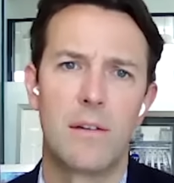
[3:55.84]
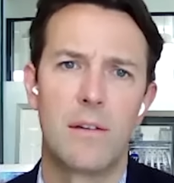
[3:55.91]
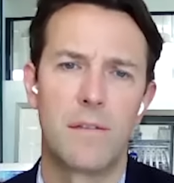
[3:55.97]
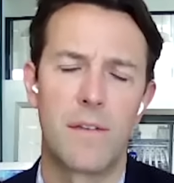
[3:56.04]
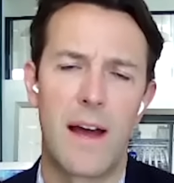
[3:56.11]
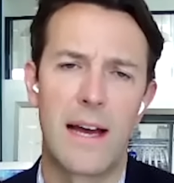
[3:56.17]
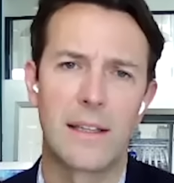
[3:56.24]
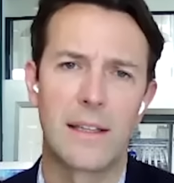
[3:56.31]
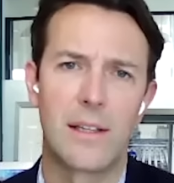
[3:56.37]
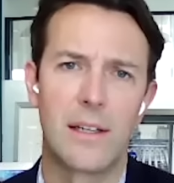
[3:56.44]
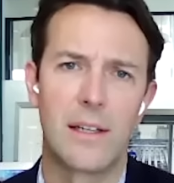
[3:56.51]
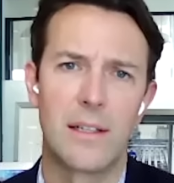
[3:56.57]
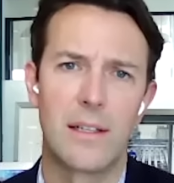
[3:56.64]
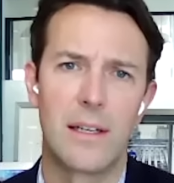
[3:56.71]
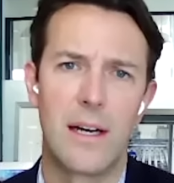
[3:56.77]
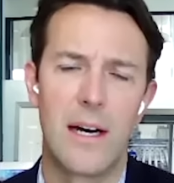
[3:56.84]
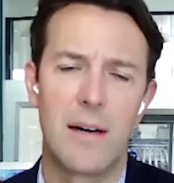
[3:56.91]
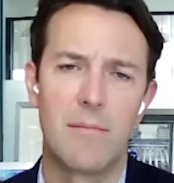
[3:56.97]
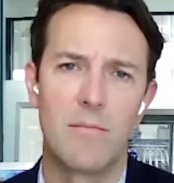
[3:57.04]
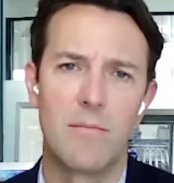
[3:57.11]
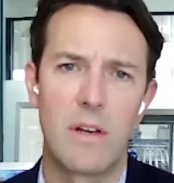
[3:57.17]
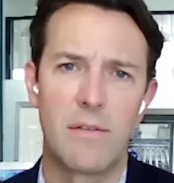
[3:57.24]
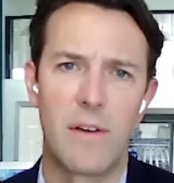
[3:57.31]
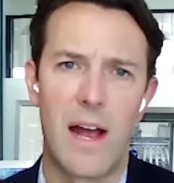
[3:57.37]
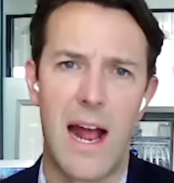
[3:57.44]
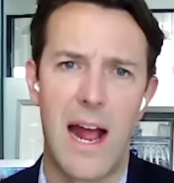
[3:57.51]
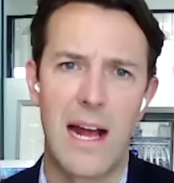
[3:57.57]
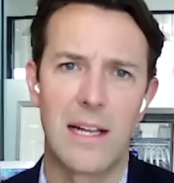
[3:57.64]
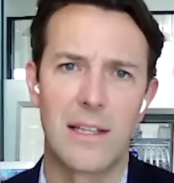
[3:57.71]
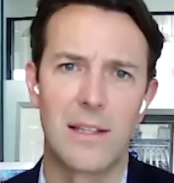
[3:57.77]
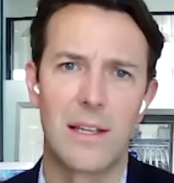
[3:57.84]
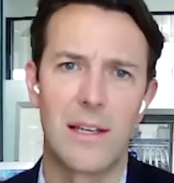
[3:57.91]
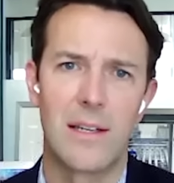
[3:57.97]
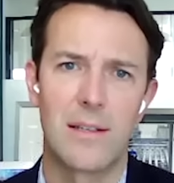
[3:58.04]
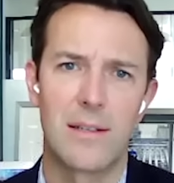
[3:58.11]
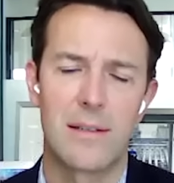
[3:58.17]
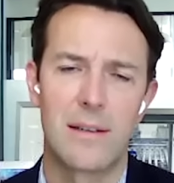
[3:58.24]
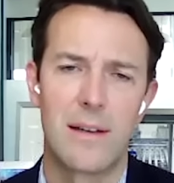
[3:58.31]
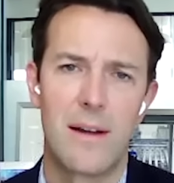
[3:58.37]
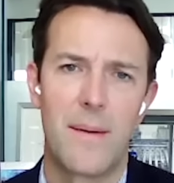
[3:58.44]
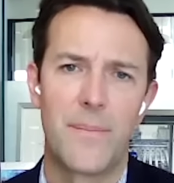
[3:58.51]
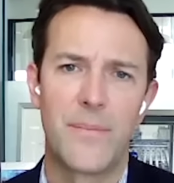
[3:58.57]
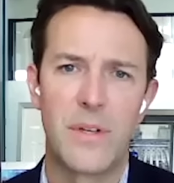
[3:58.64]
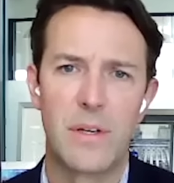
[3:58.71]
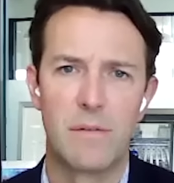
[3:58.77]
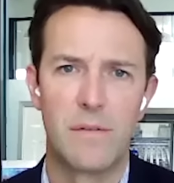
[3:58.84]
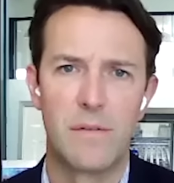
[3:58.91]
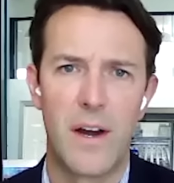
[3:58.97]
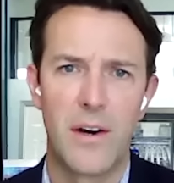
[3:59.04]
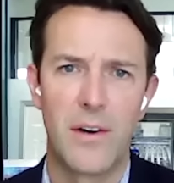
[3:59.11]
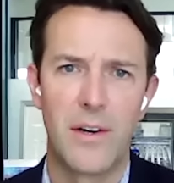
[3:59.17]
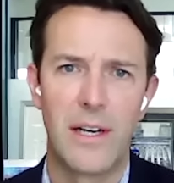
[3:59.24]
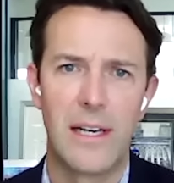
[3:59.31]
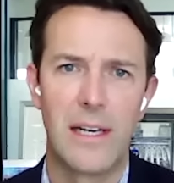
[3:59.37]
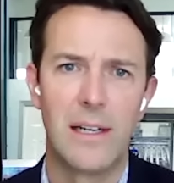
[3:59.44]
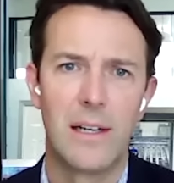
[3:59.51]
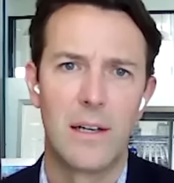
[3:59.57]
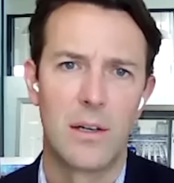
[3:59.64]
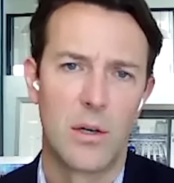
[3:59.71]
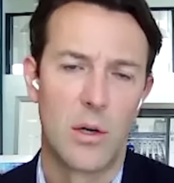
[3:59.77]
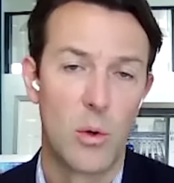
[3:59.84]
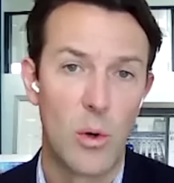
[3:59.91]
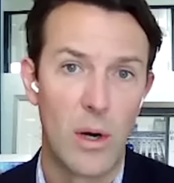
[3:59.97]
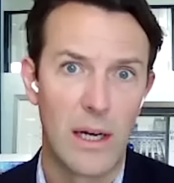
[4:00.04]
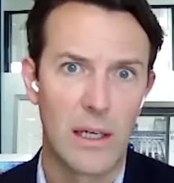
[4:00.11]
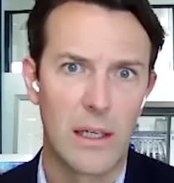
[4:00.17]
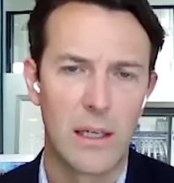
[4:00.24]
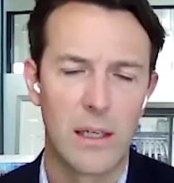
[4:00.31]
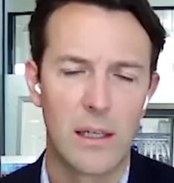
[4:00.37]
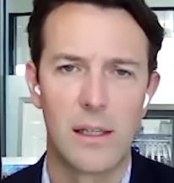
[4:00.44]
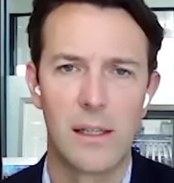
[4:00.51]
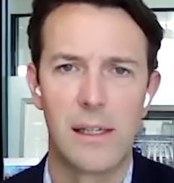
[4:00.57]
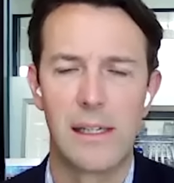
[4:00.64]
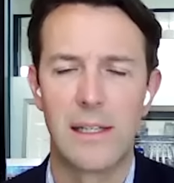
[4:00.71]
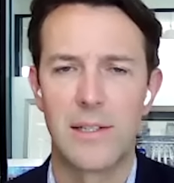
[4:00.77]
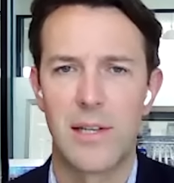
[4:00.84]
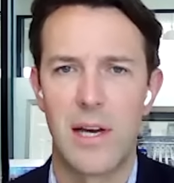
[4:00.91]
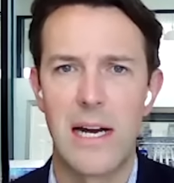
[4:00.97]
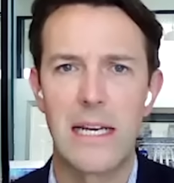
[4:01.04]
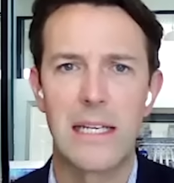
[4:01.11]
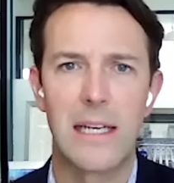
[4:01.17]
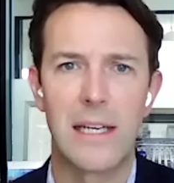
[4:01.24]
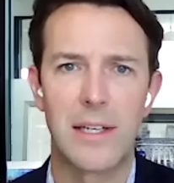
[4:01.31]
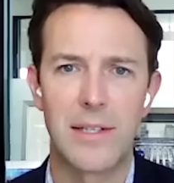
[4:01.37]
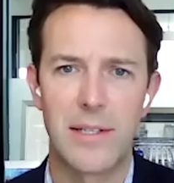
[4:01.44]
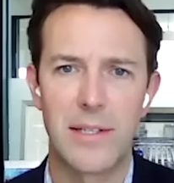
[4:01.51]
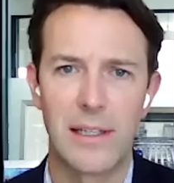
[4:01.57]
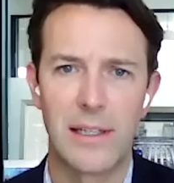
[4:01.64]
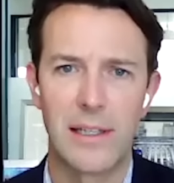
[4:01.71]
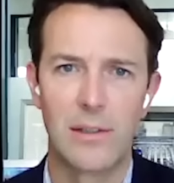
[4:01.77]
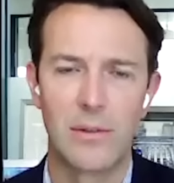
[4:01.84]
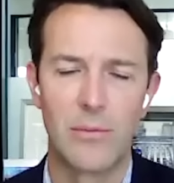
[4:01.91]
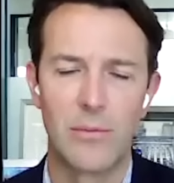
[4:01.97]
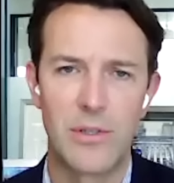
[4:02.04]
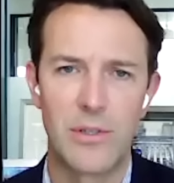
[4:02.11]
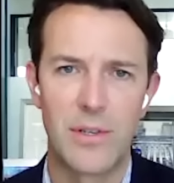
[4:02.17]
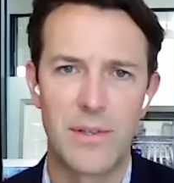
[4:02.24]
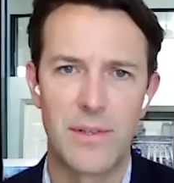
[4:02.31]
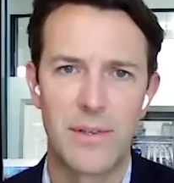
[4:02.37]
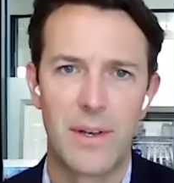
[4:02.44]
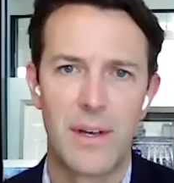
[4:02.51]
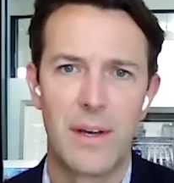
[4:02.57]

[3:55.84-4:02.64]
the fact that we've had this very quick tightening cycle, which has